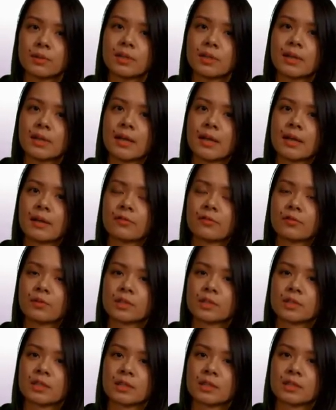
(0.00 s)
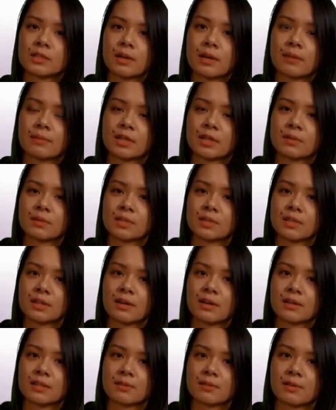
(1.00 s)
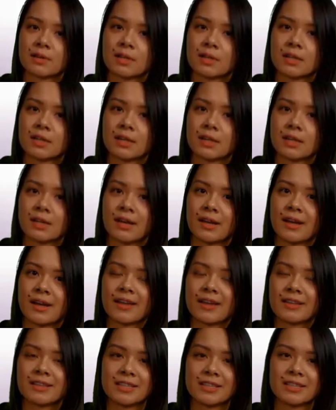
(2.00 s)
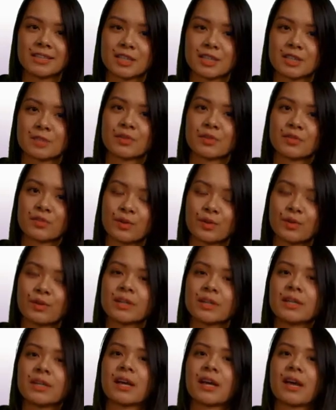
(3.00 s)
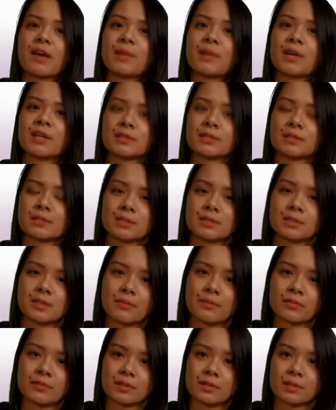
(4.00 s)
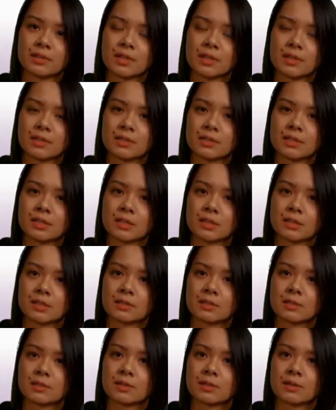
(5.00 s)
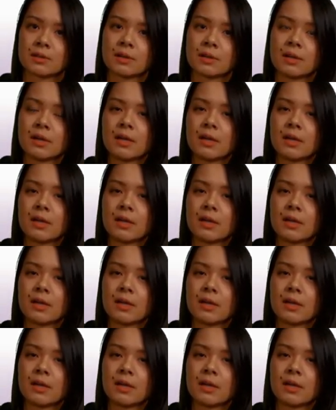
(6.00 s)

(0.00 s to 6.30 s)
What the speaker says: and fortunately at the time that he was incarcerated he had had the injection before, and he came out just in time for his next injection, so